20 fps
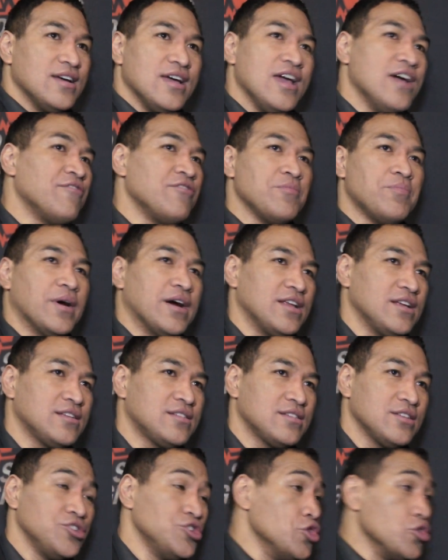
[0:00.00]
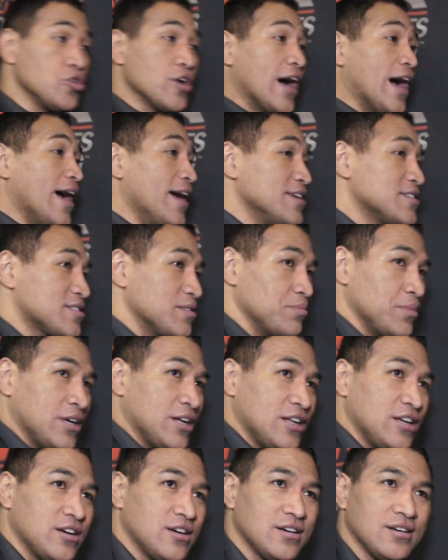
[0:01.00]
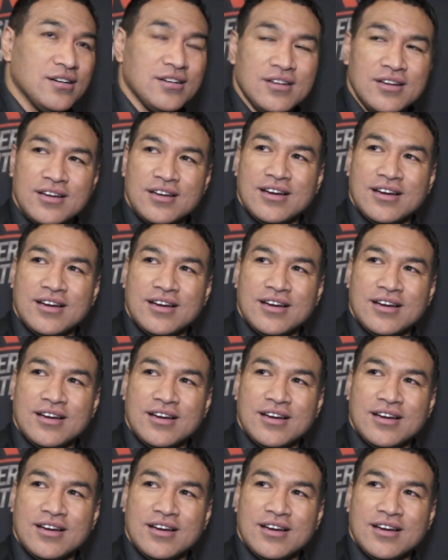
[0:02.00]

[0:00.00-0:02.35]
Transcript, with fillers: everybody. You guys, the media.